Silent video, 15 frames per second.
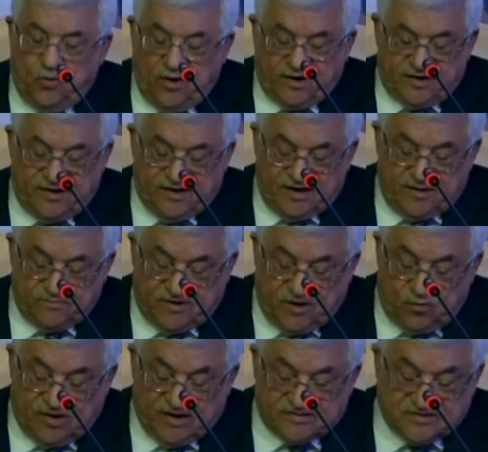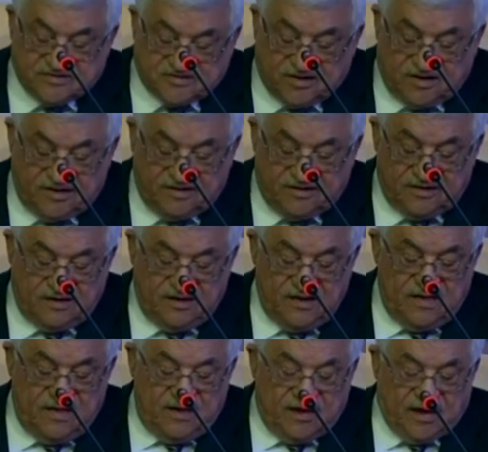and establishment of the State
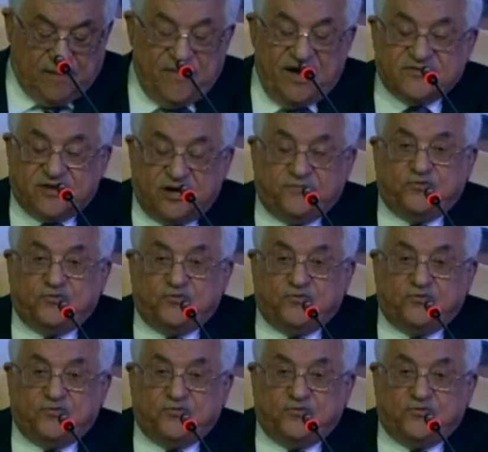of Israel.